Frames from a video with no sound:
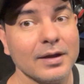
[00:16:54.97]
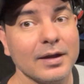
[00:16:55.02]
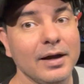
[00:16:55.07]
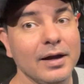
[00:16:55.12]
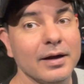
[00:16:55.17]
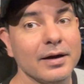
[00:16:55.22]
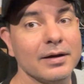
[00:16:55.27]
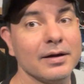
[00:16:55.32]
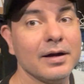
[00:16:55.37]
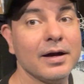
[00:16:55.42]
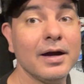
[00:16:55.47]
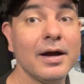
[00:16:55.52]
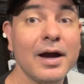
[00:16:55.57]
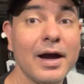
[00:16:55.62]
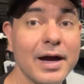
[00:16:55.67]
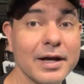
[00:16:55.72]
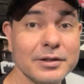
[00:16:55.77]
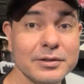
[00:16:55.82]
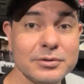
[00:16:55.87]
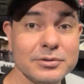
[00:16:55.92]
Uh,
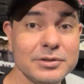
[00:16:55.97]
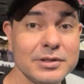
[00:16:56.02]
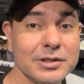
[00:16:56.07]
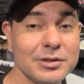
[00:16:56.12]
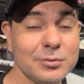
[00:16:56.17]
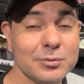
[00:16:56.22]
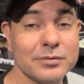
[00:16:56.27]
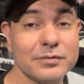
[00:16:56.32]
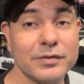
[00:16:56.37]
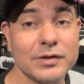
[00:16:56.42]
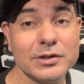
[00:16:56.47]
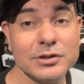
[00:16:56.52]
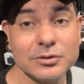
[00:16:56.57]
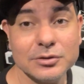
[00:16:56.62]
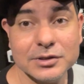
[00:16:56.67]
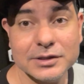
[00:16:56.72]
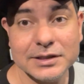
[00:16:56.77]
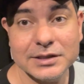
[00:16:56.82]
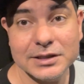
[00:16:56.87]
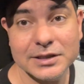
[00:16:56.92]
I used this with Virtual
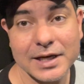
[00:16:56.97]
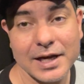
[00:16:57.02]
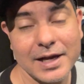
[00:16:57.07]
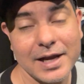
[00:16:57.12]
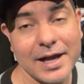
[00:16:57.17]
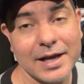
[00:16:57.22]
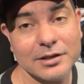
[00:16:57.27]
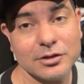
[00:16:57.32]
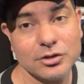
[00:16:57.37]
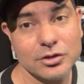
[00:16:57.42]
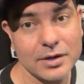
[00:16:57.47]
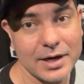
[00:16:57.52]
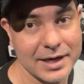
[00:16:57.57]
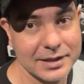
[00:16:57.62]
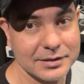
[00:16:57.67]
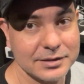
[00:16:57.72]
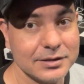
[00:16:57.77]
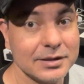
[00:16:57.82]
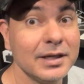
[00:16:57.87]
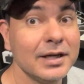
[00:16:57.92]
DJ and
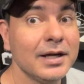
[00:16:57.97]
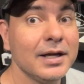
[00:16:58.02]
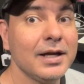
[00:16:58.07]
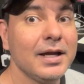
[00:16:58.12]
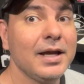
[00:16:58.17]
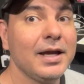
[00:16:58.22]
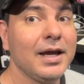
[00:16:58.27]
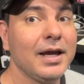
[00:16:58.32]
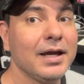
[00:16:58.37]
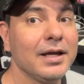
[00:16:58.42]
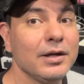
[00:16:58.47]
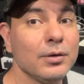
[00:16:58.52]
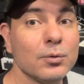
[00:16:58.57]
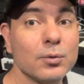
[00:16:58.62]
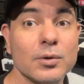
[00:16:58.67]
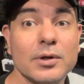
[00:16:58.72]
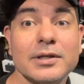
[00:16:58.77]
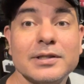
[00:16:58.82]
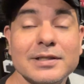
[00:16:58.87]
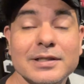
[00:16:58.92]
Traktor, and it
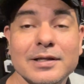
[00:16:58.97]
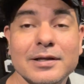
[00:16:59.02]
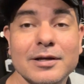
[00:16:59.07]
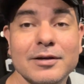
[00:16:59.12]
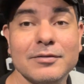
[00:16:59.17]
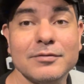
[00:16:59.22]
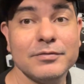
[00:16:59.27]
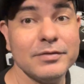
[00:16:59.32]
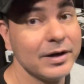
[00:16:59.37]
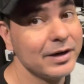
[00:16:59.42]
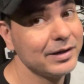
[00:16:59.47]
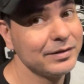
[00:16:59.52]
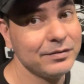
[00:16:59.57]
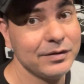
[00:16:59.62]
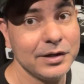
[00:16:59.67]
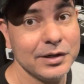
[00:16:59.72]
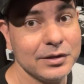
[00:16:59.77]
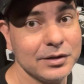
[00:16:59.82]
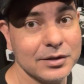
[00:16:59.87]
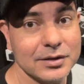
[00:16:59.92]
worked very,
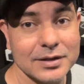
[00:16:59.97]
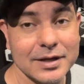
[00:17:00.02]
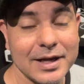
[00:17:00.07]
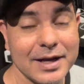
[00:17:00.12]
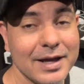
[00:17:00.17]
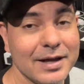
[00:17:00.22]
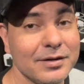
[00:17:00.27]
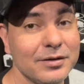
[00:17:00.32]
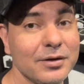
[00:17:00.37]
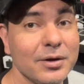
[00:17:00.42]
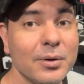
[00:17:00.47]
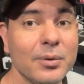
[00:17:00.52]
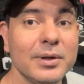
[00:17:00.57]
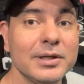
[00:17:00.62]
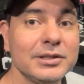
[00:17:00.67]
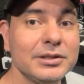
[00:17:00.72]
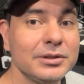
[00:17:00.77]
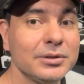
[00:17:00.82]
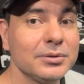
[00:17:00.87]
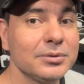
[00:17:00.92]
very good. I had no
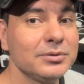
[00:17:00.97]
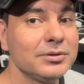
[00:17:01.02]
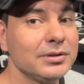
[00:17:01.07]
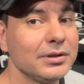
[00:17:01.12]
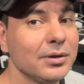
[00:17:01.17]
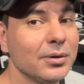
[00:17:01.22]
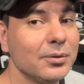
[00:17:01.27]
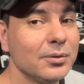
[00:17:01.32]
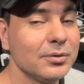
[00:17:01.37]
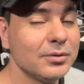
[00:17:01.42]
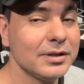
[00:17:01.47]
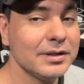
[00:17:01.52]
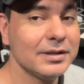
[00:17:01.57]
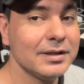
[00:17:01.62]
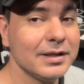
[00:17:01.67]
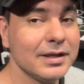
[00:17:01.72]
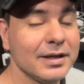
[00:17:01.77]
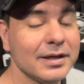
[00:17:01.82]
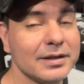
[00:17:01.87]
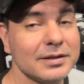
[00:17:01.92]
issues. The only
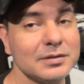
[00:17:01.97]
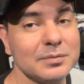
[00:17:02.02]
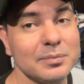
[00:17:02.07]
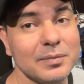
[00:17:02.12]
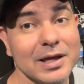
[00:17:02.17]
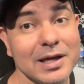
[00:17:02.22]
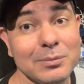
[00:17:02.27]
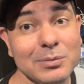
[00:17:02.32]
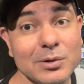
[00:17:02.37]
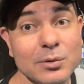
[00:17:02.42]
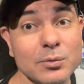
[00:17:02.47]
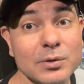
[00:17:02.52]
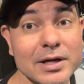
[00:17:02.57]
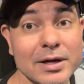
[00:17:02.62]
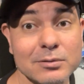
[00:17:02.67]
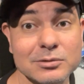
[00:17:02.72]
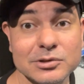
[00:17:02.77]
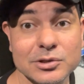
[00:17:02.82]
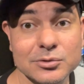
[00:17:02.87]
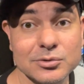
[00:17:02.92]
thing is maybe when
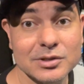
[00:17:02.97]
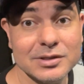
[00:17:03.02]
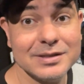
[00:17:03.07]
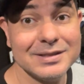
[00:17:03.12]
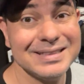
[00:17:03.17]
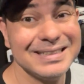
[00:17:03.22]
I was using